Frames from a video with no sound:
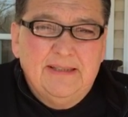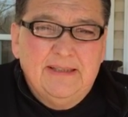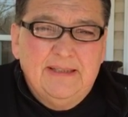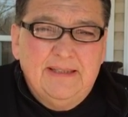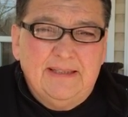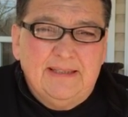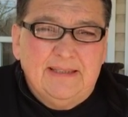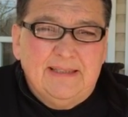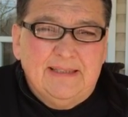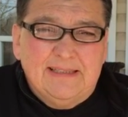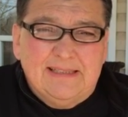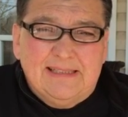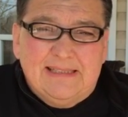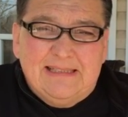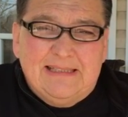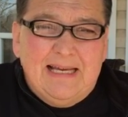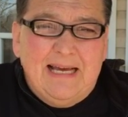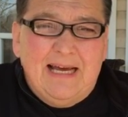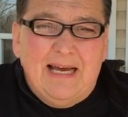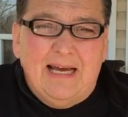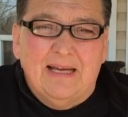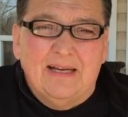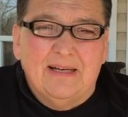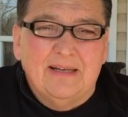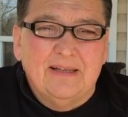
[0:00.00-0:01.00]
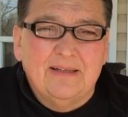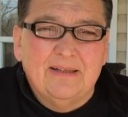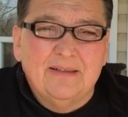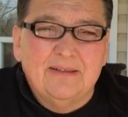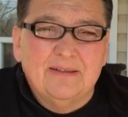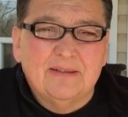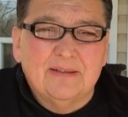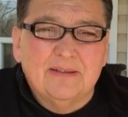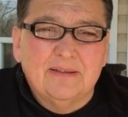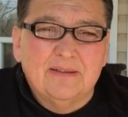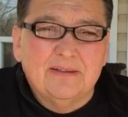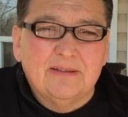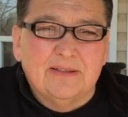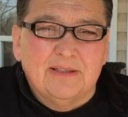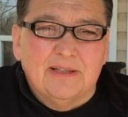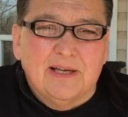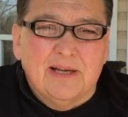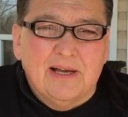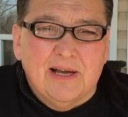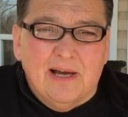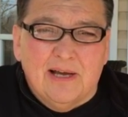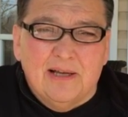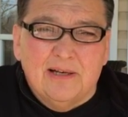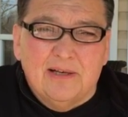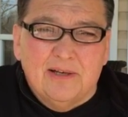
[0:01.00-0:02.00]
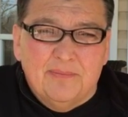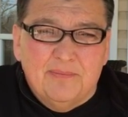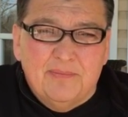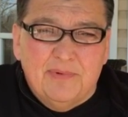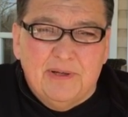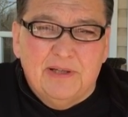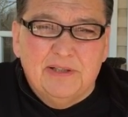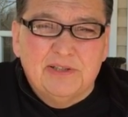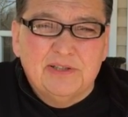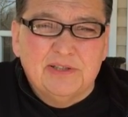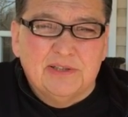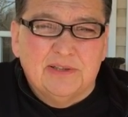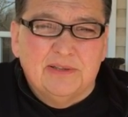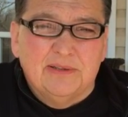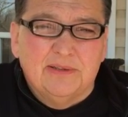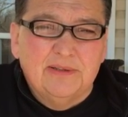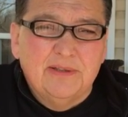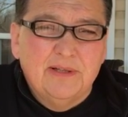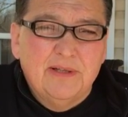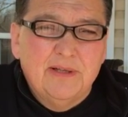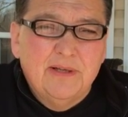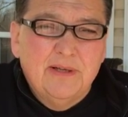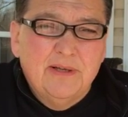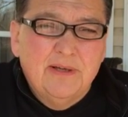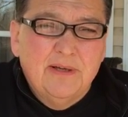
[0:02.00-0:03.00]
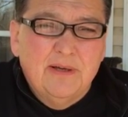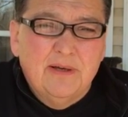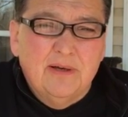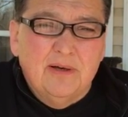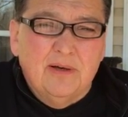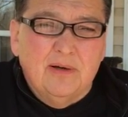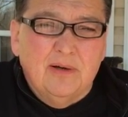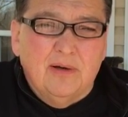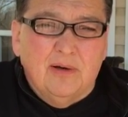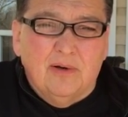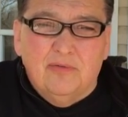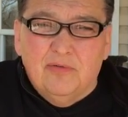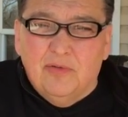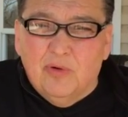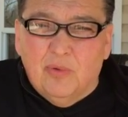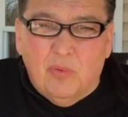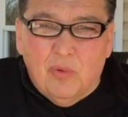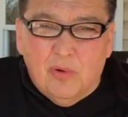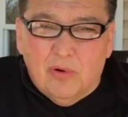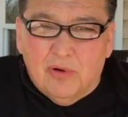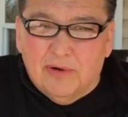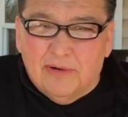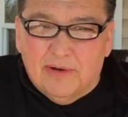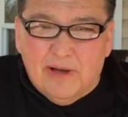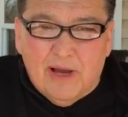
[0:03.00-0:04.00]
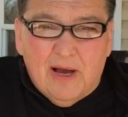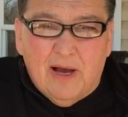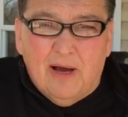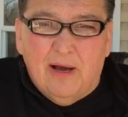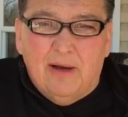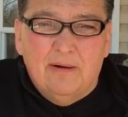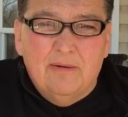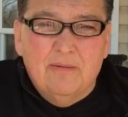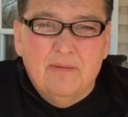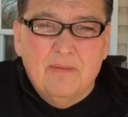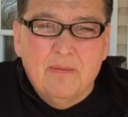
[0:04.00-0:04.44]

It is not the condemnation of the Word of God.